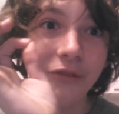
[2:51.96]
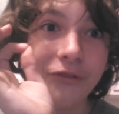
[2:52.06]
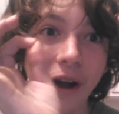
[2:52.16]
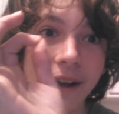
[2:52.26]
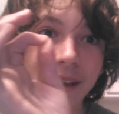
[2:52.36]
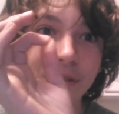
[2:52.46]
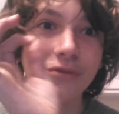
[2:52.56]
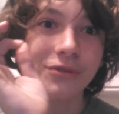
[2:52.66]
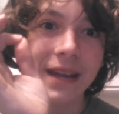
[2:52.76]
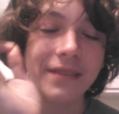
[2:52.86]
fucking
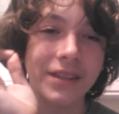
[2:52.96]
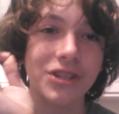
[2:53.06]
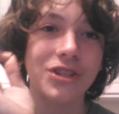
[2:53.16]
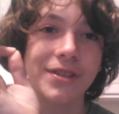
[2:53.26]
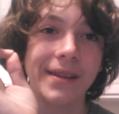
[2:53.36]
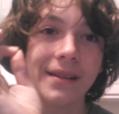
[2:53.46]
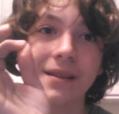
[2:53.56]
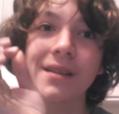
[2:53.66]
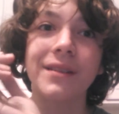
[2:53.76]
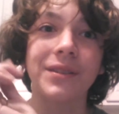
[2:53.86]
create this shit.
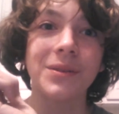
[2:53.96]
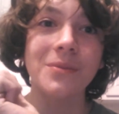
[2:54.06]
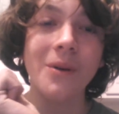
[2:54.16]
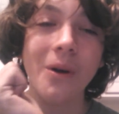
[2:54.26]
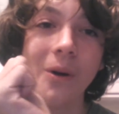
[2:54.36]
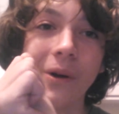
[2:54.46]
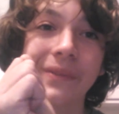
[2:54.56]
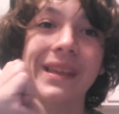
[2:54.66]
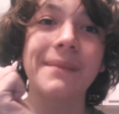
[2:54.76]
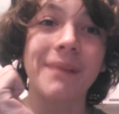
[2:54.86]
You
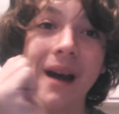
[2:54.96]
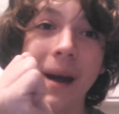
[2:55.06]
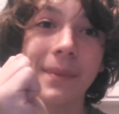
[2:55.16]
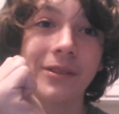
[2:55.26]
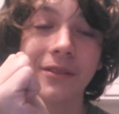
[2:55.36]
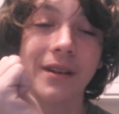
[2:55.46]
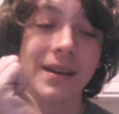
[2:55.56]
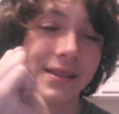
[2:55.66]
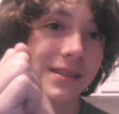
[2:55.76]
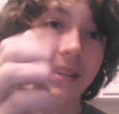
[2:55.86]
only
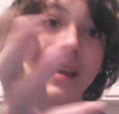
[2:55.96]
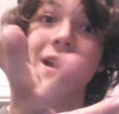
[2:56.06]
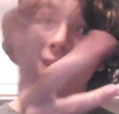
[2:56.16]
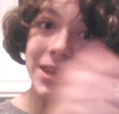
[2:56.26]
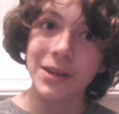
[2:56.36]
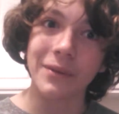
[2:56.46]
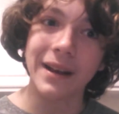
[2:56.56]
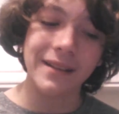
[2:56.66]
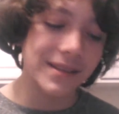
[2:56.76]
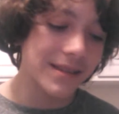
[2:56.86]
popularized it. You know what
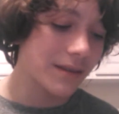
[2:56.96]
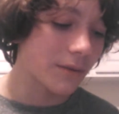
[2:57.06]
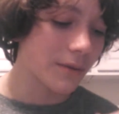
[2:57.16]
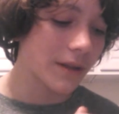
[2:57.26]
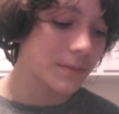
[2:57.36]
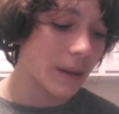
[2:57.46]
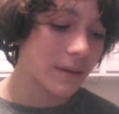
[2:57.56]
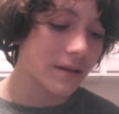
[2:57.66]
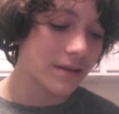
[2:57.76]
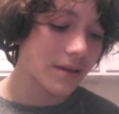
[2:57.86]
else? You know who else
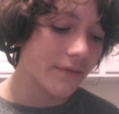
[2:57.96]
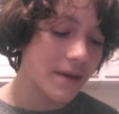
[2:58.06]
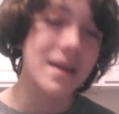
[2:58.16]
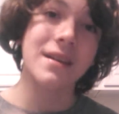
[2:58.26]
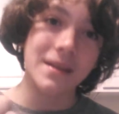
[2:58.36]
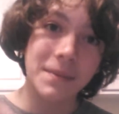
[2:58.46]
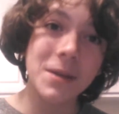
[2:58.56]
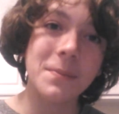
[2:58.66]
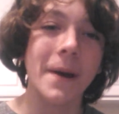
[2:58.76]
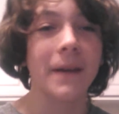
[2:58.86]
popularized stuff?
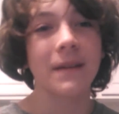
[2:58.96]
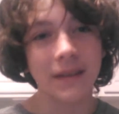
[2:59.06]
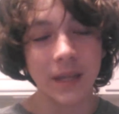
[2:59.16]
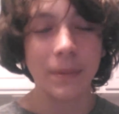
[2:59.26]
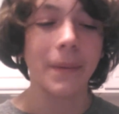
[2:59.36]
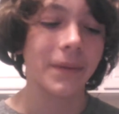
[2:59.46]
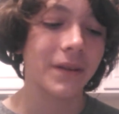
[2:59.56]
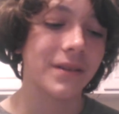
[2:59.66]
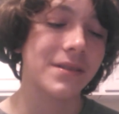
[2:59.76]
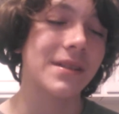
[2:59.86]
PewDiePie. He
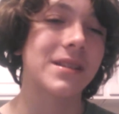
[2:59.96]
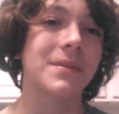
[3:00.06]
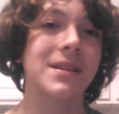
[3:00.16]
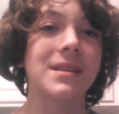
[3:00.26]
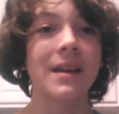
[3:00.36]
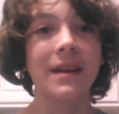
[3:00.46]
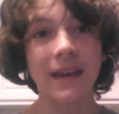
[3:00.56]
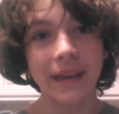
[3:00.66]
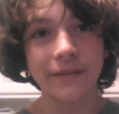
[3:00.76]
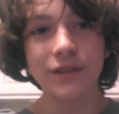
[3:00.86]
popularized Let's Plays.
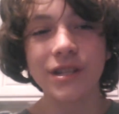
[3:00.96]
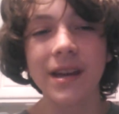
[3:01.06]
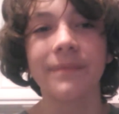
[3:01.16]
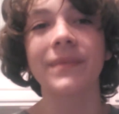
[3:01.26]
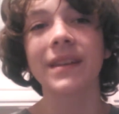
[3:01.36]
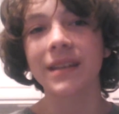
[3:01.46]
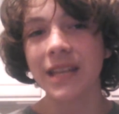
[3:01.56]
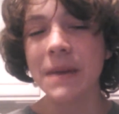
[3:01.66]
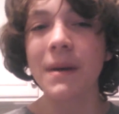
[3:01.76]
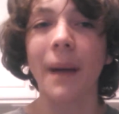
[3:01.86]
AVGN.
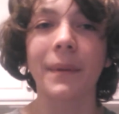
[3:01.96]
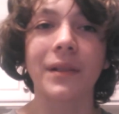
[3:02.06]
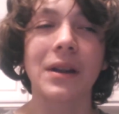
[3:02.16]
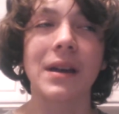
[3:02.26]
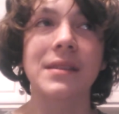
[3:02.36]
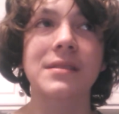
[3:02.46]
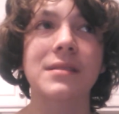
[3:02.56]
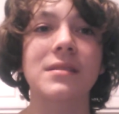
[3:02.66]
He popularized...